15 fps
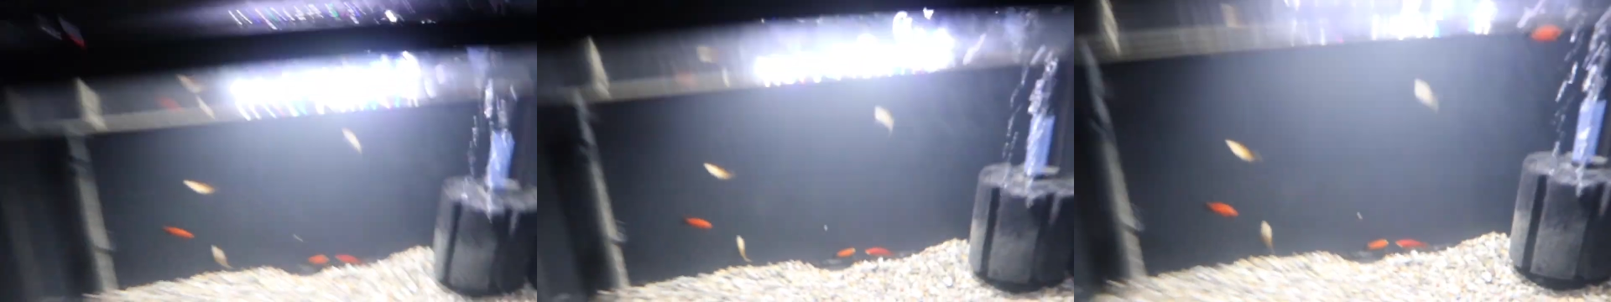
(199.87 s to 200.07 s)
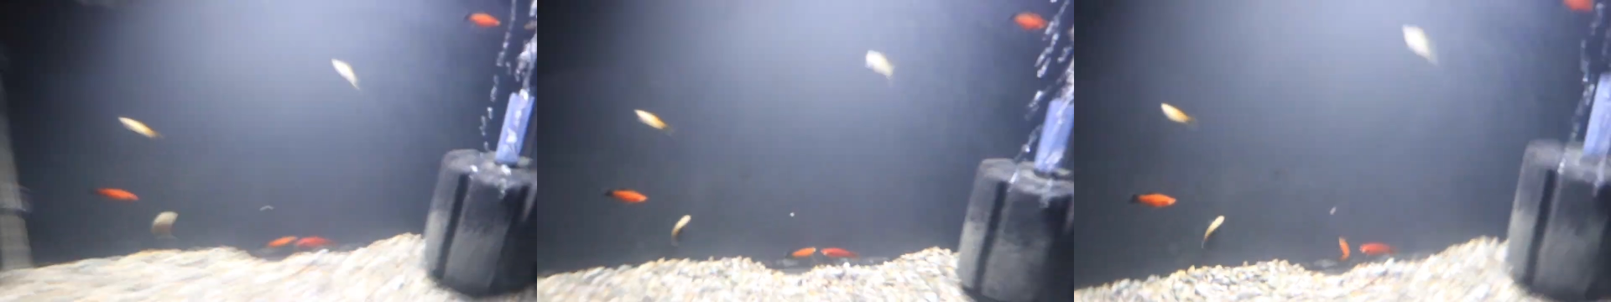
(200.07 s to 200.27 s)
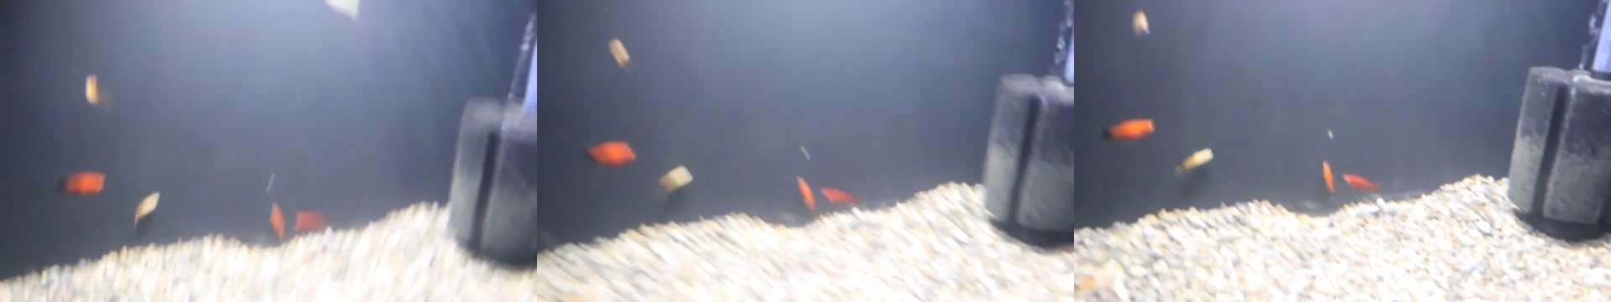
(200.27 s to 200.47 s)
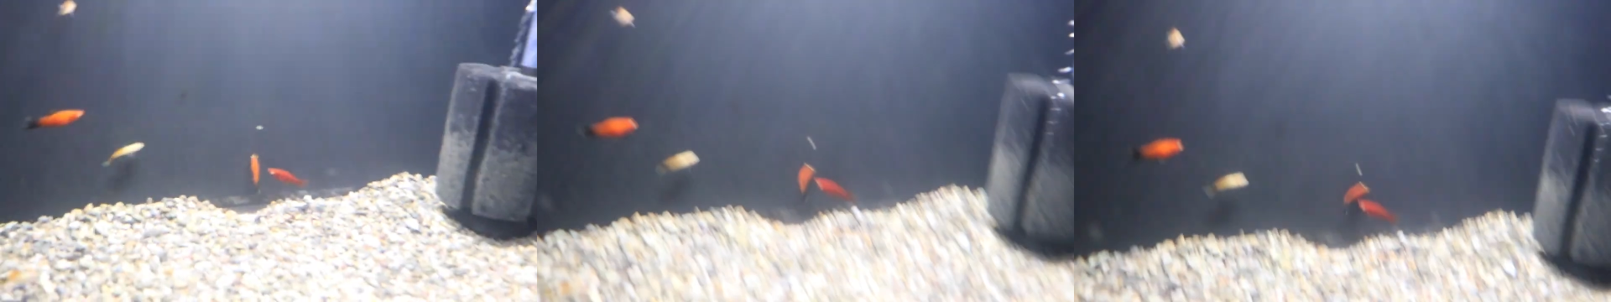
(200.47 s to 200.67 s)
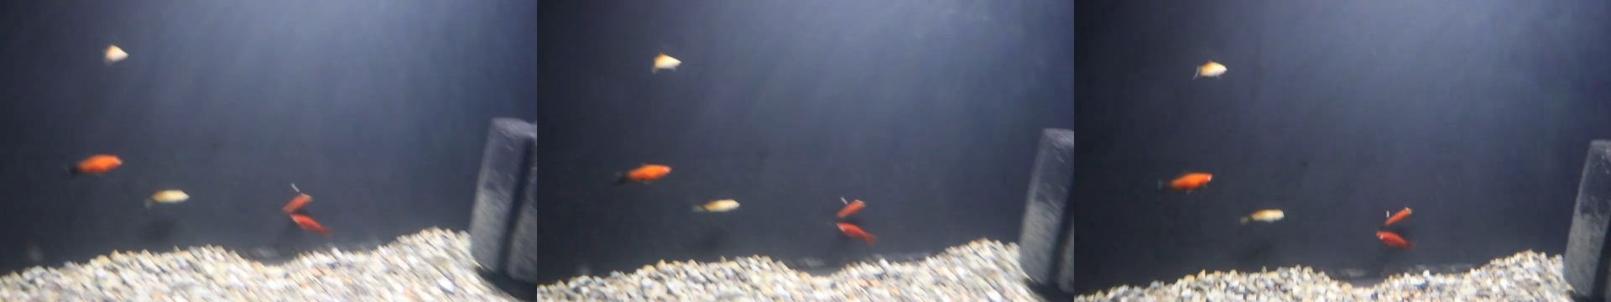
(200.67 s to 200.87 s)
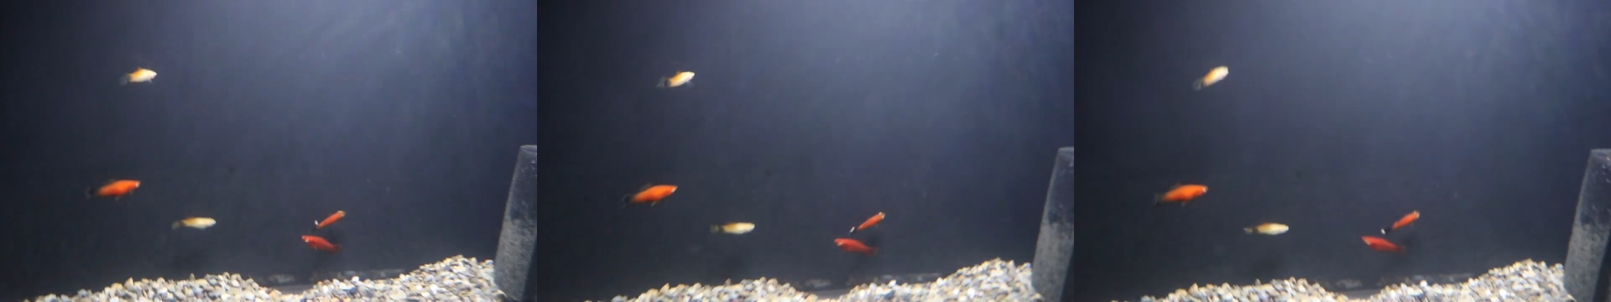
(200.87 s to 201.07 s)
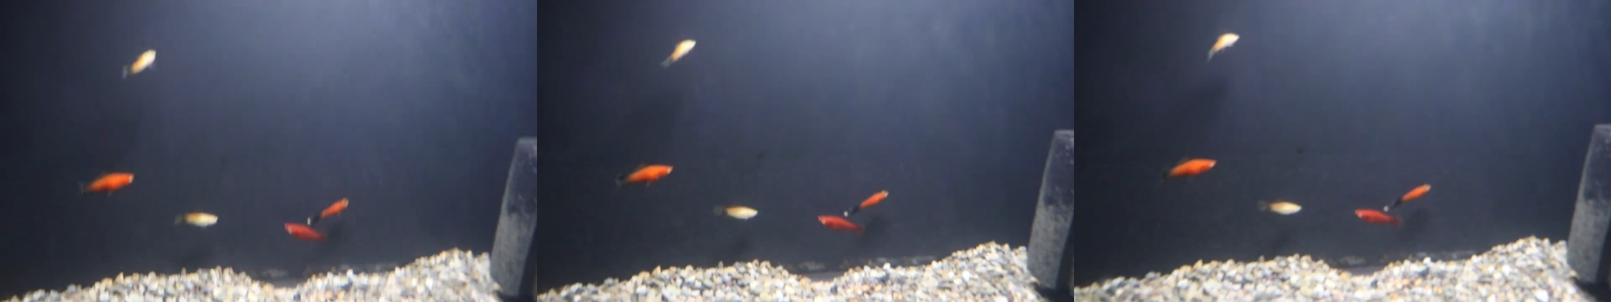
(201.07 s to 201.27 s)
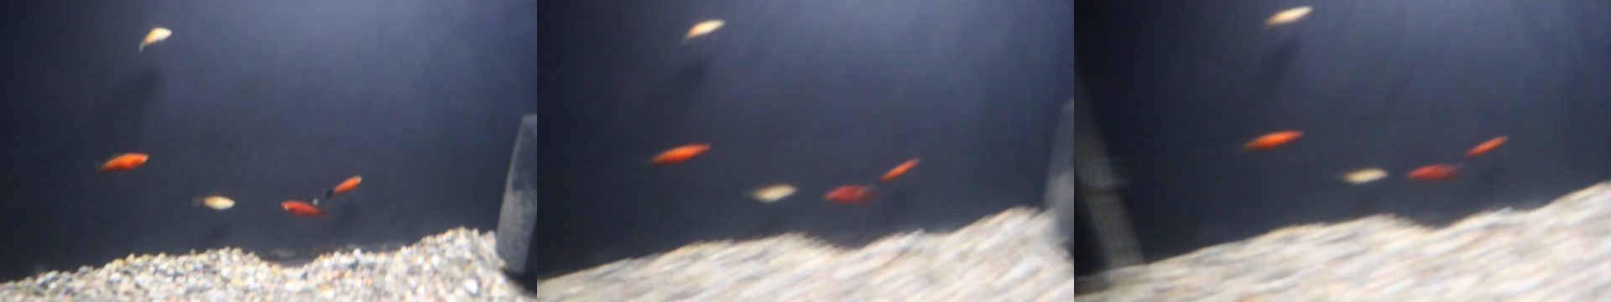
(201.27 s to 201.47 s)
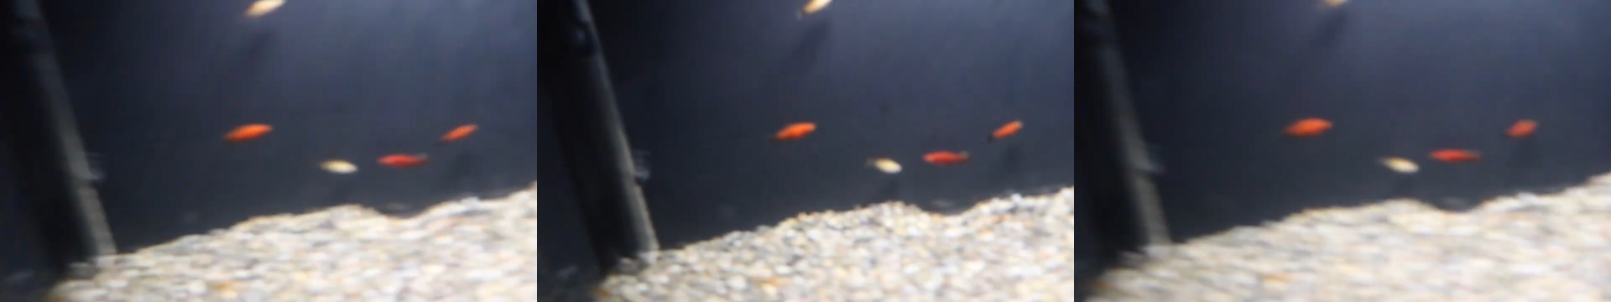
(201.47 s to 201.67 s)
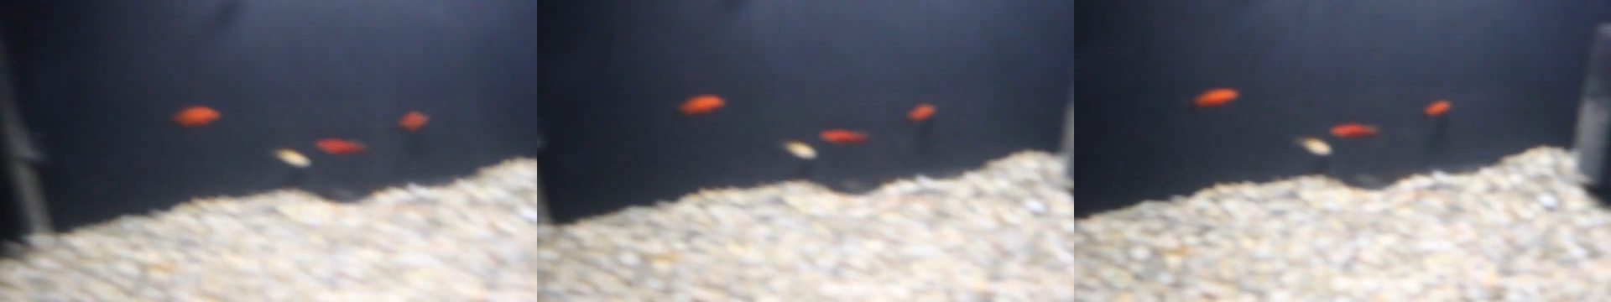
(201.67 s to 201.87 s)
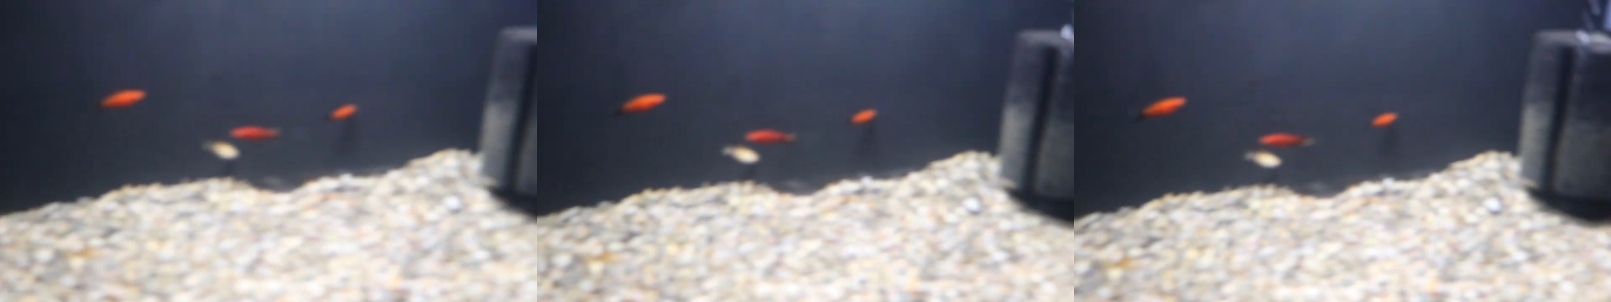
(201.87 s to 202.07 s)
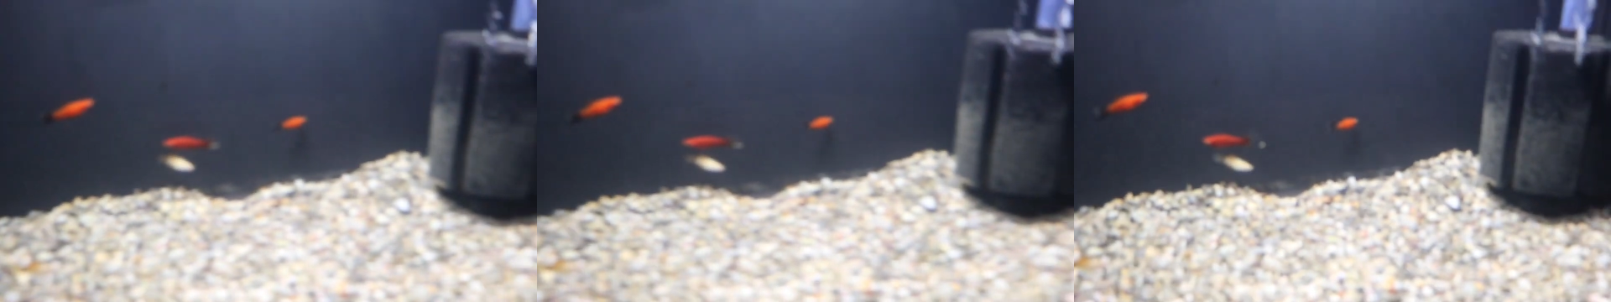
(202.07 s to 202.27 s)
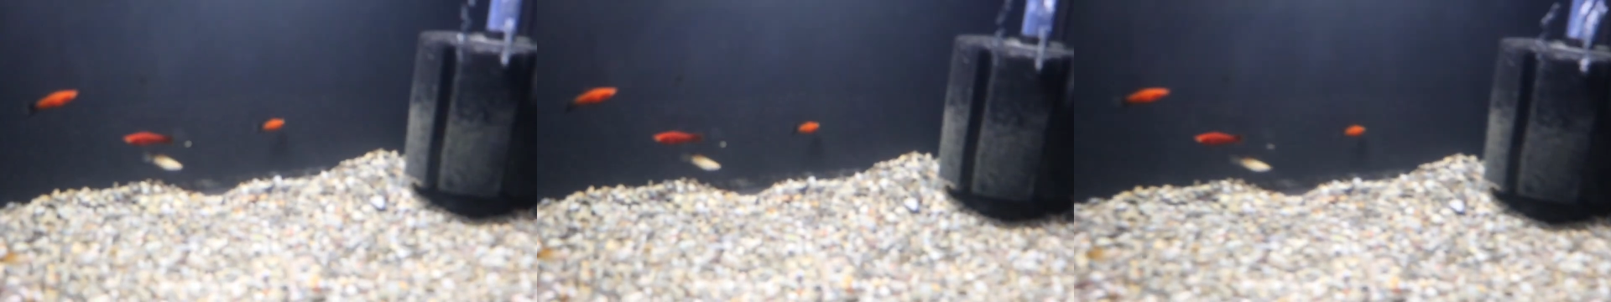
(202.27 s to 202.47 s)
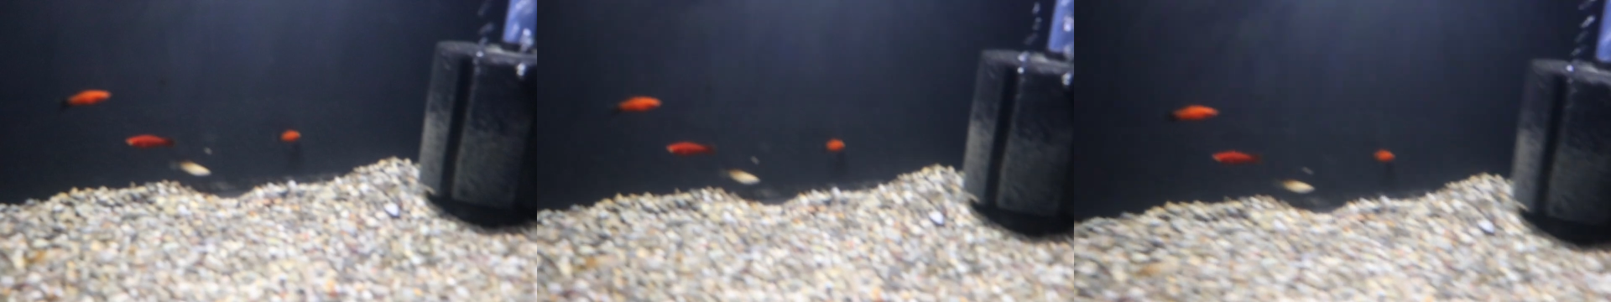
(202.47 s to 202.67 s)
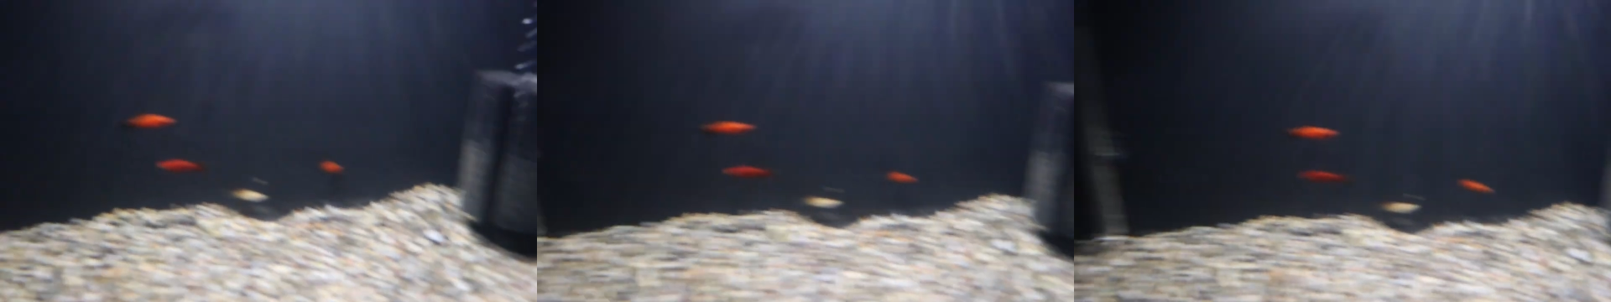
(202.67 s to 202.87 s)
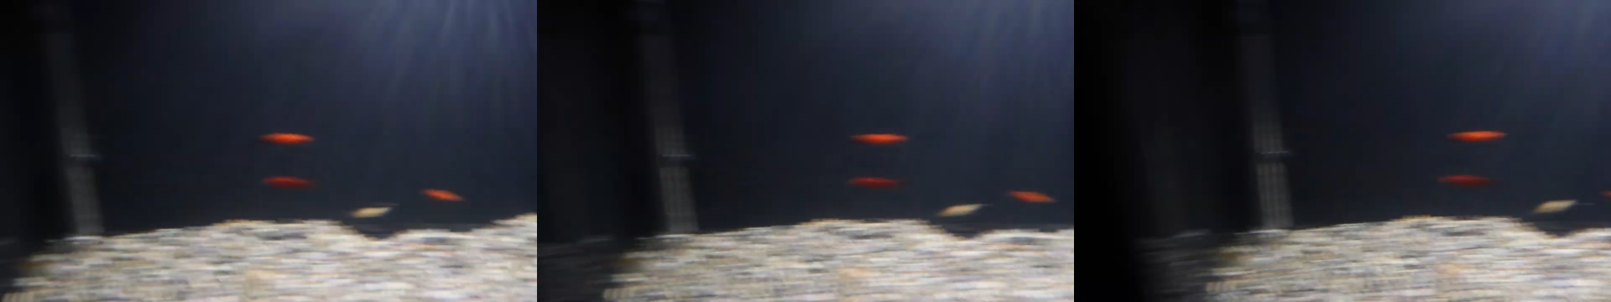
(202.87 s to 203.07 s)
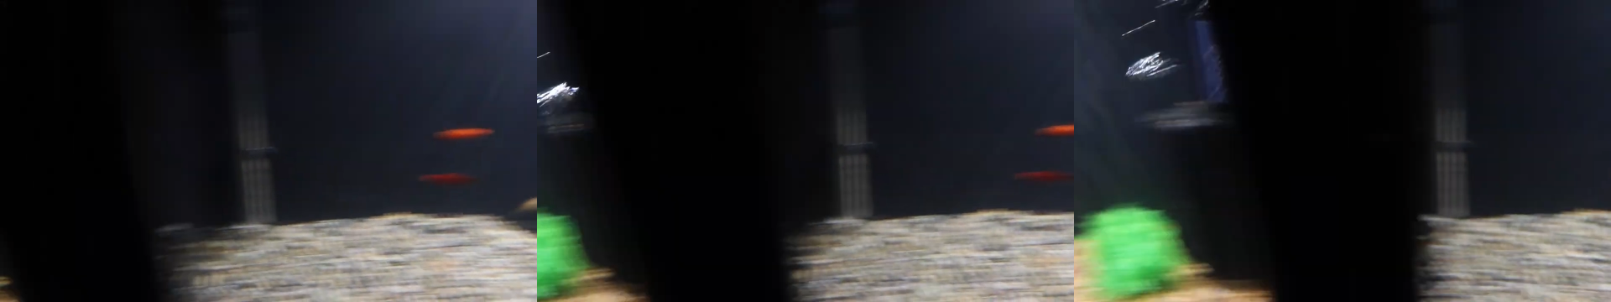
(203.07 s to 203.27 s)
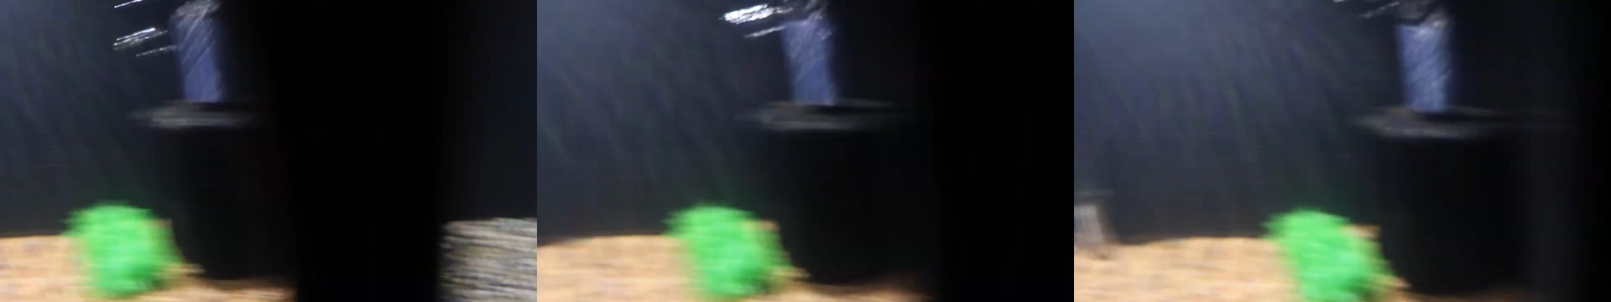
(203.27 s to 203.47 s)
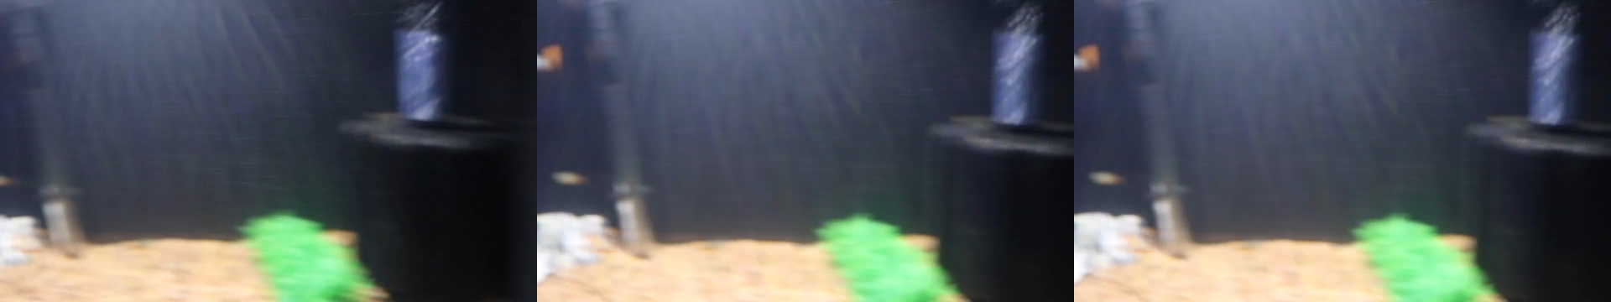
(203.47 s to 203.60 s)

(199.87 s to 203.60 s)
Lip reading: (no speaker visible)